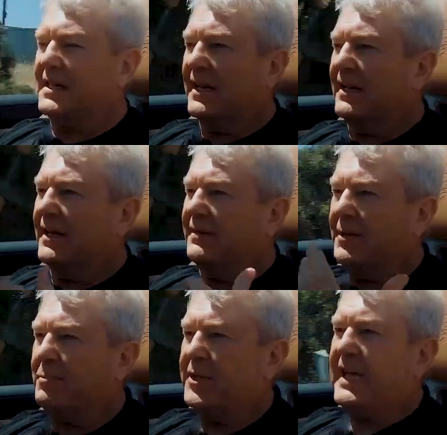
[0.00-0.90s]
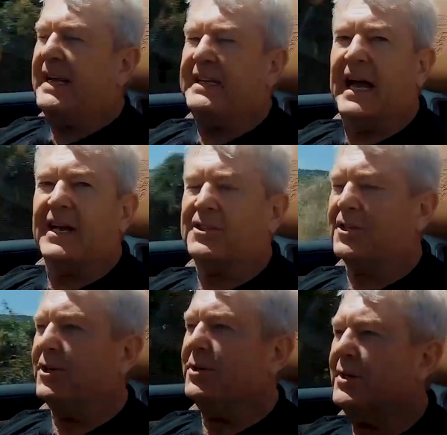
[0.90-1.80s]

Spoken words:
And then you put that down to